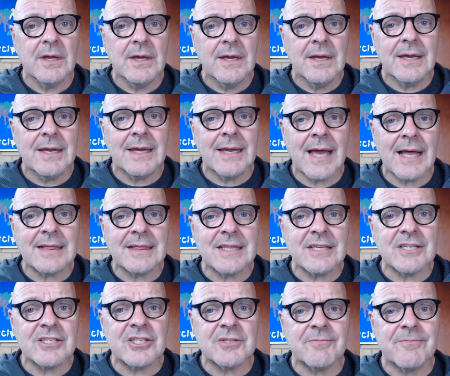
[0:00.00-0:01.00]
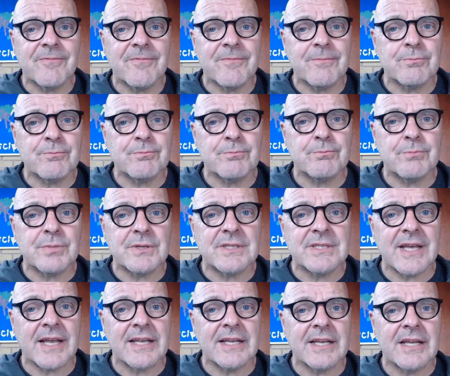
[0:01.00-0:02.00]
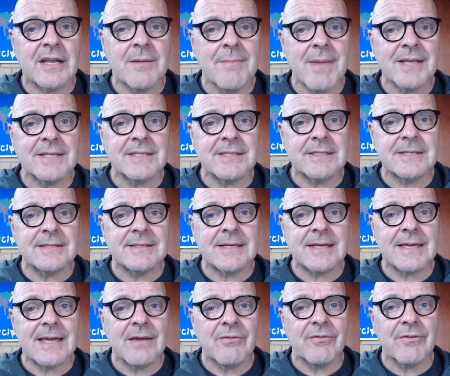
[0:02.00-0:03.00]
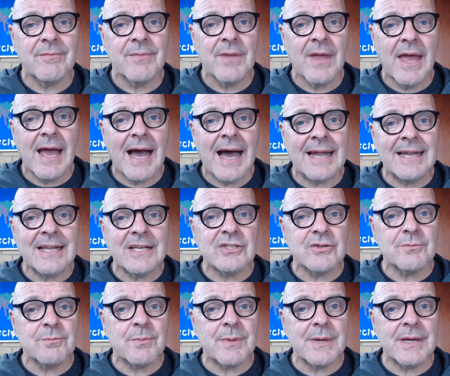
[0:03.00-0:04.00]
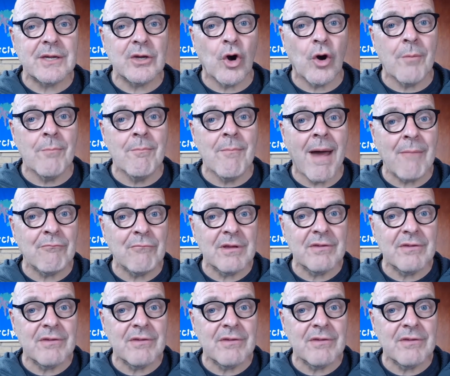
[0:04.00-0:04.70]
he had this particular message to give, and this will be your memory